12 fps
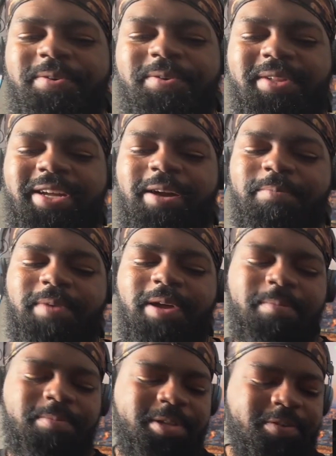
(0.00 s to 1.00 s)
like I'm
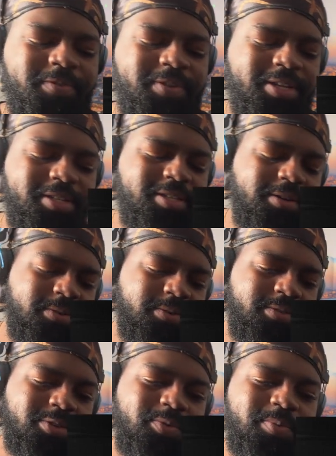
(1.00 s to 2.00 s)
loving this song
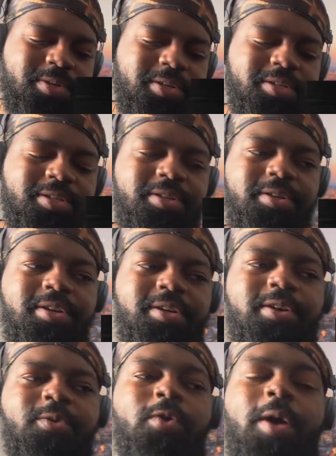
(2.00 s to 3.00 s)
so much.
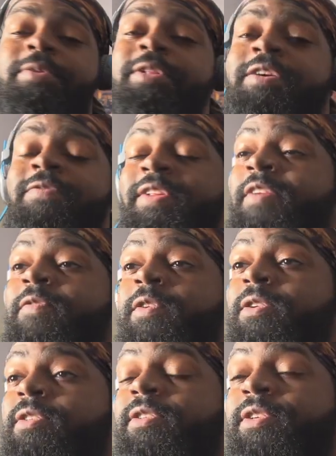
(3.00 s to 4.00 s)
Well, I'm loving their
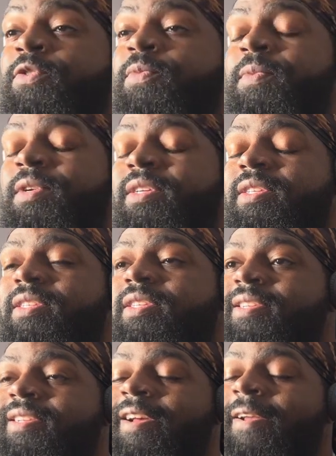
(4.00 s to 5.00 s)
version so much.
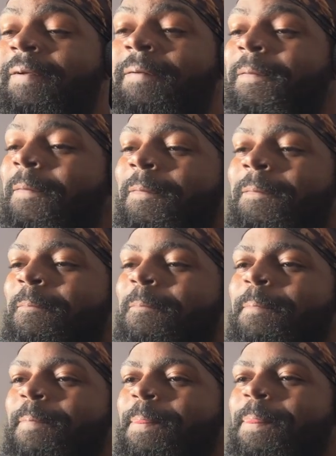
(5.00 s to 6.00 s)
Like,
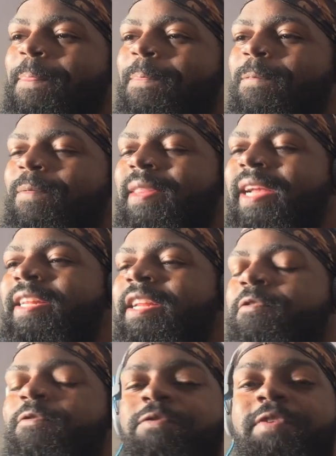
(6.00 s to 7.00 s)
they
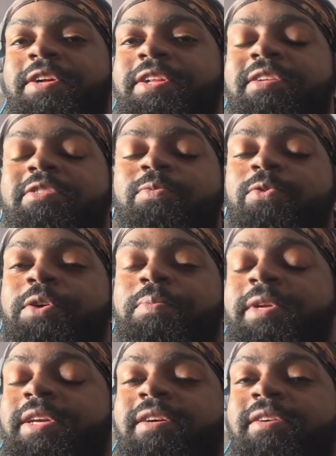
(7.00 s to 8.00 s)
never fail to disappoint
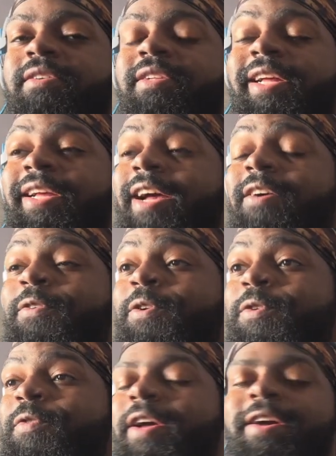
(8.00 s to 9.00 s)
me, y'all. Like, I don't
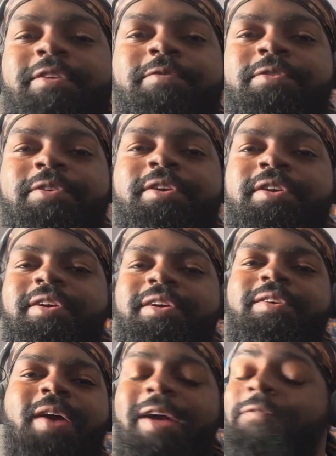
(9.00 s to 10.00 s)
know if y'all ever,
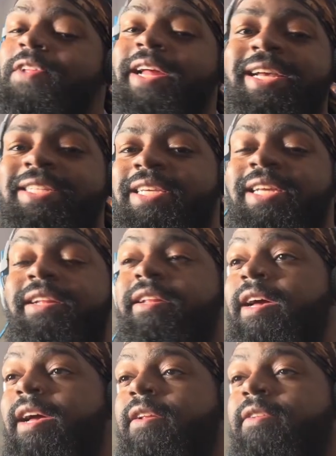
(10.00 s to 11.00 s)
I feel like I say it a
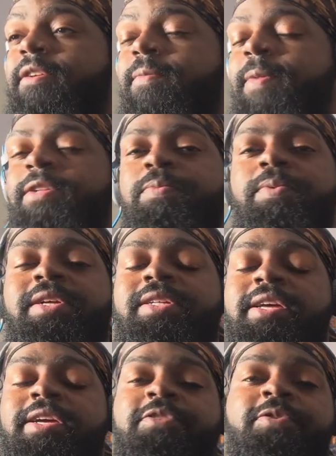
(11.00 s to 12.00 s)
lot about the
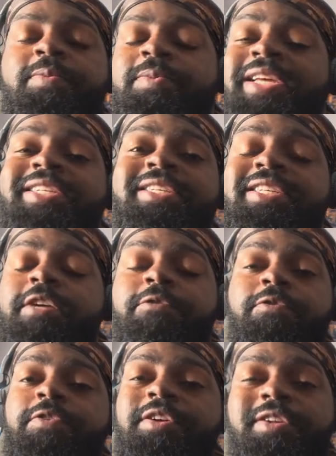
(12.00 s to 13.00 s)
Pentatonix people, but they just
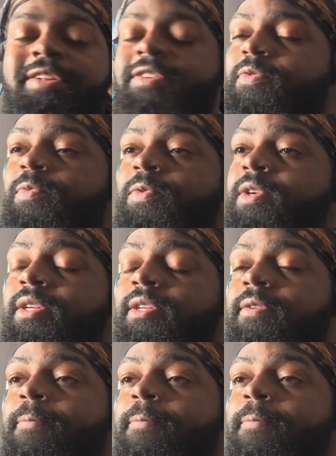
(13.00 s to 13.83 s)
never fail to disappoint.